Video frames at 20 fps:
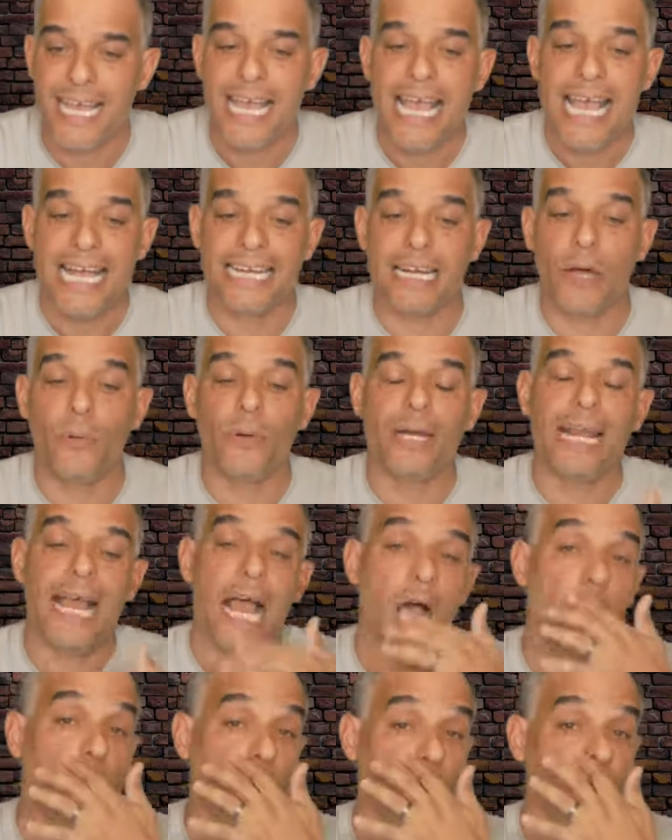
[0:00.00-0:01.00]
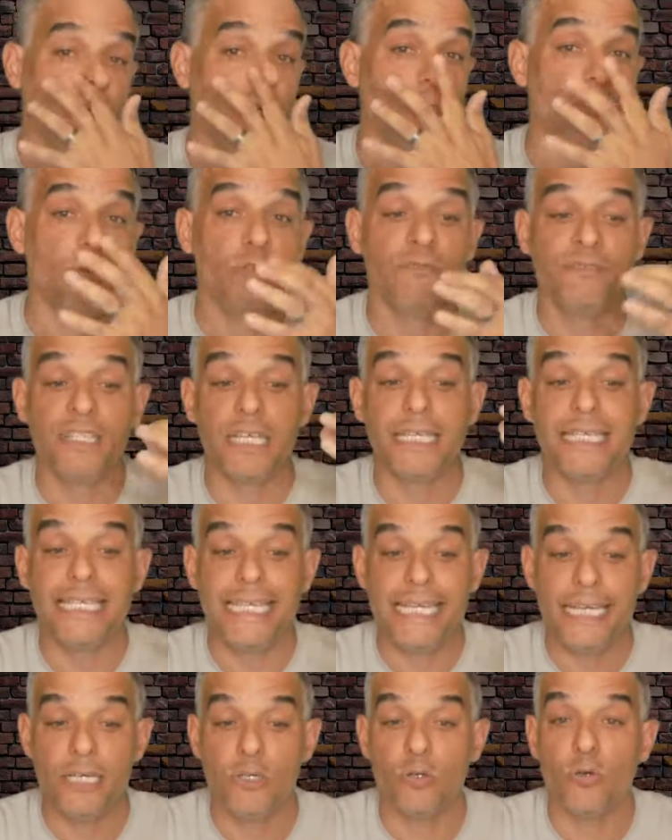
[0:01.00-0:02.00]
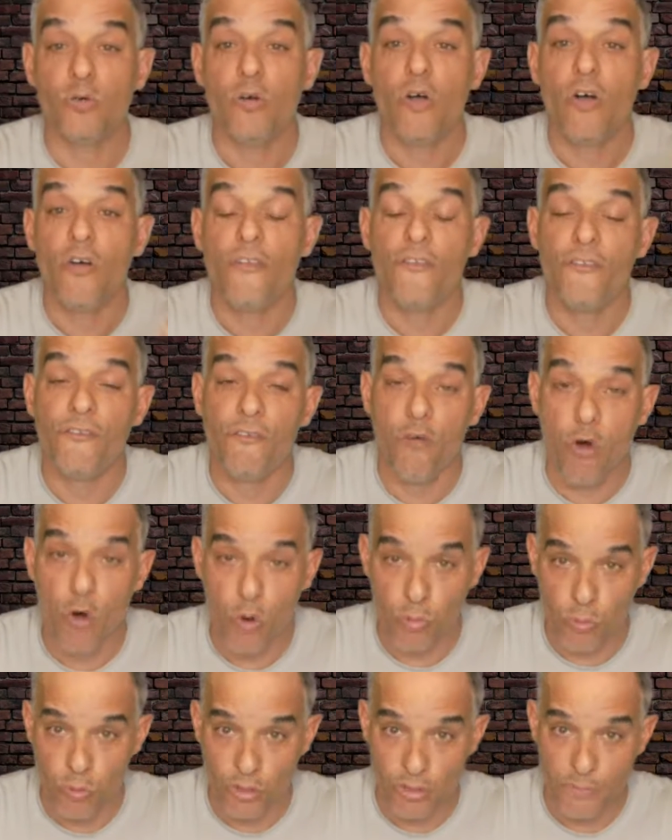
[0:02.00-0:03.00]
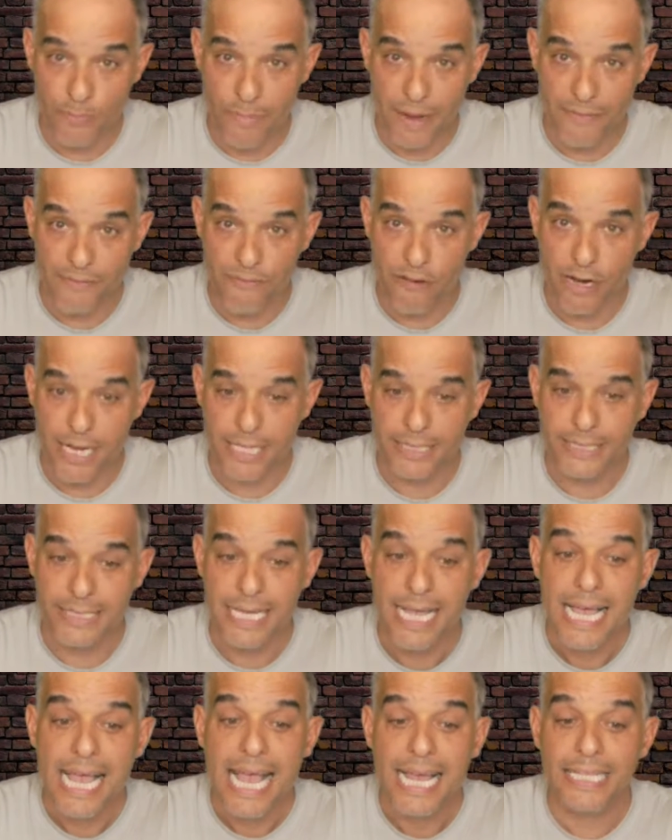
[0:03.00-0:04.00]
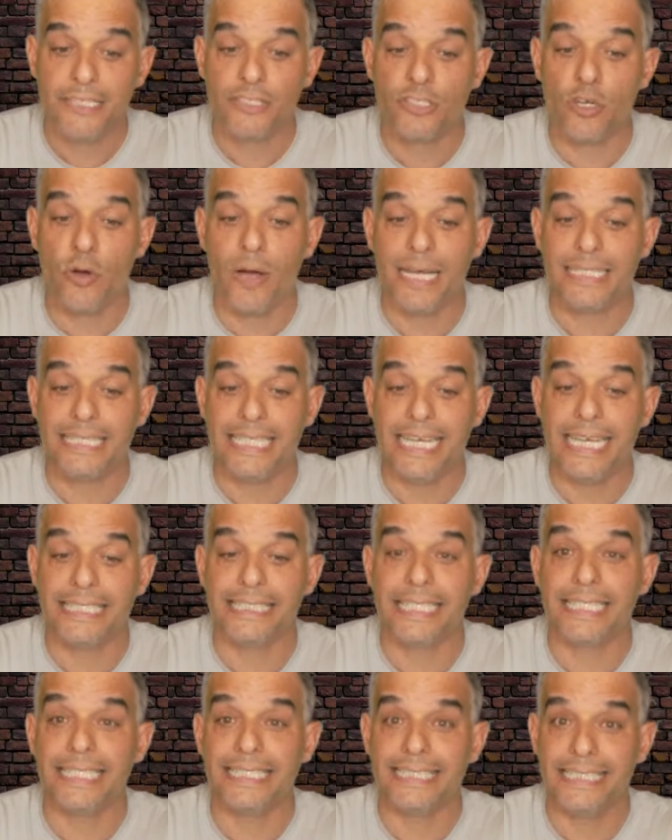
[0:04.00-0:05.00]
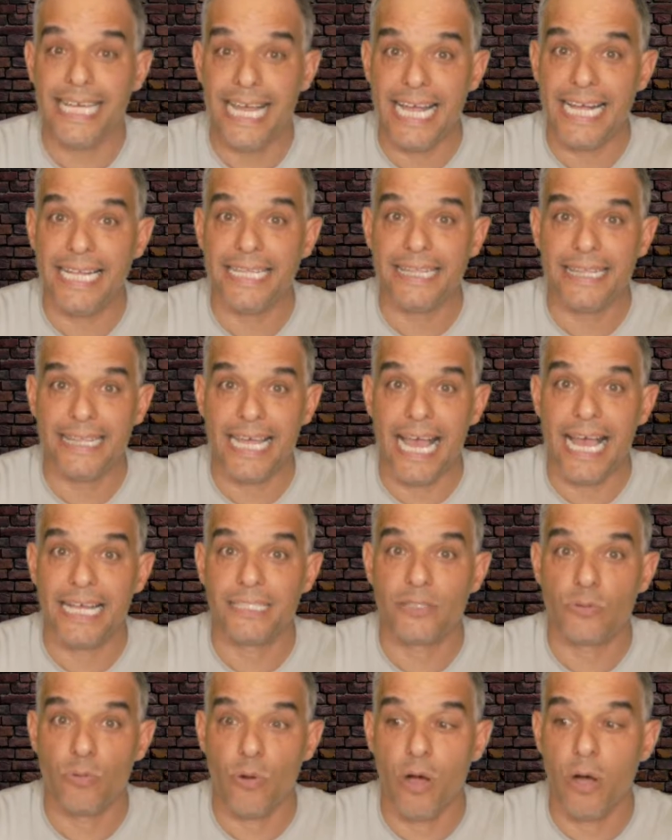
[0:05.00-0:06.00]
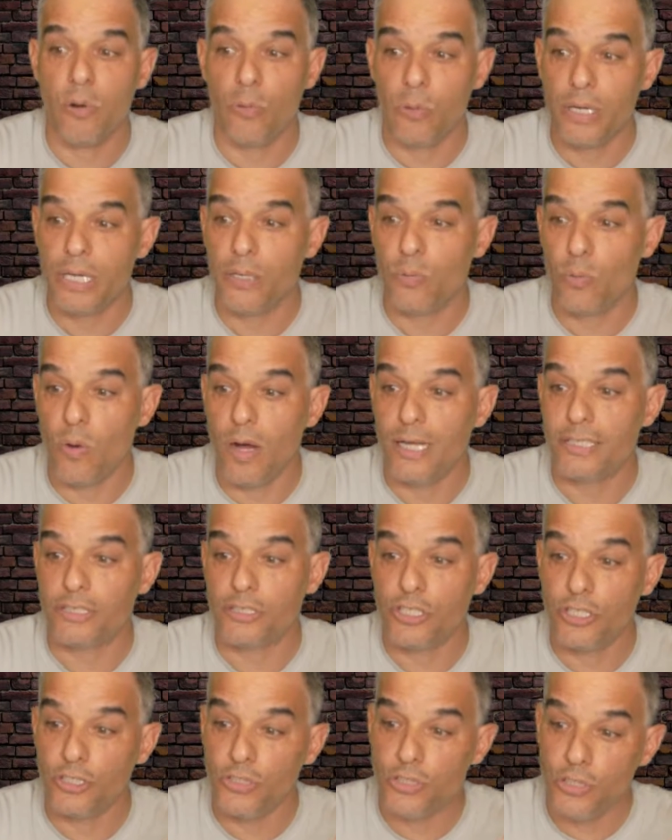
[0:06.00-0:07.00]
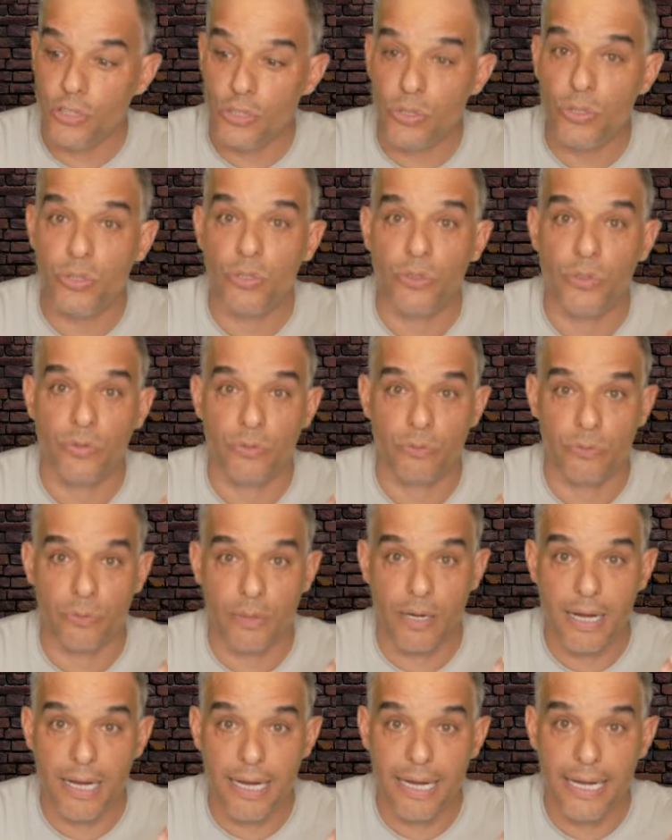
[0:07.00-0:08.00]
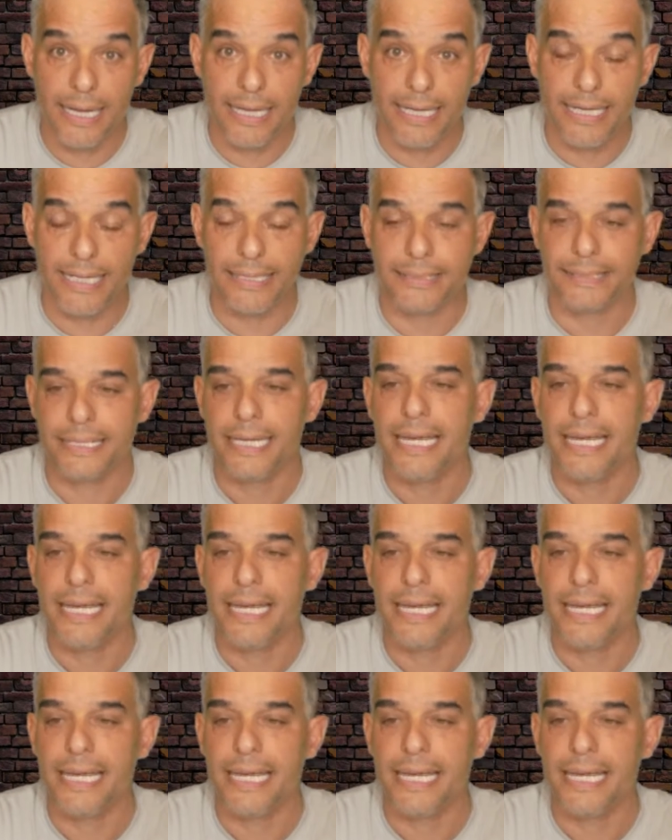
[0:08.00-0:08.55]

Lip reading: And I want to help you move the needle forward, my friends. And so at the end of the day, that's what we want to do, right?